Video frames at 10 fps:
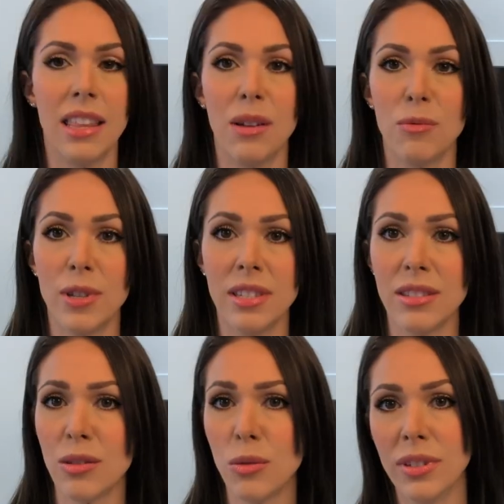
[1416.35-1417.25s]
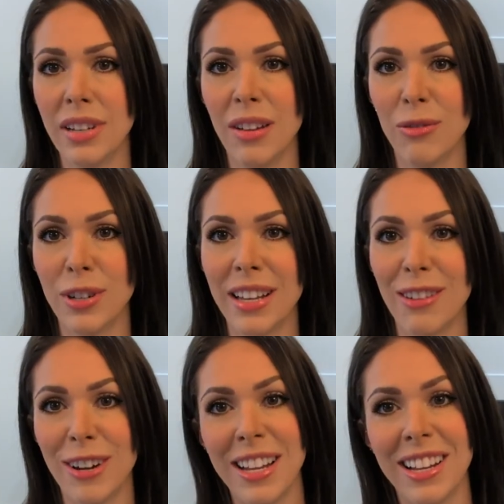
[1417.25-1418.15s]
And then once it's cool enough, we're gonna
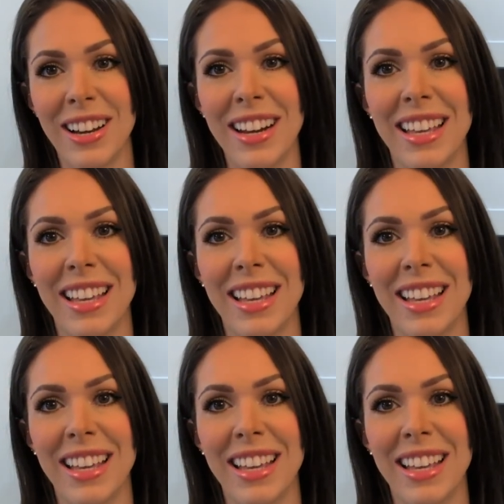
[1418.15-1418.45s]
get ready to cut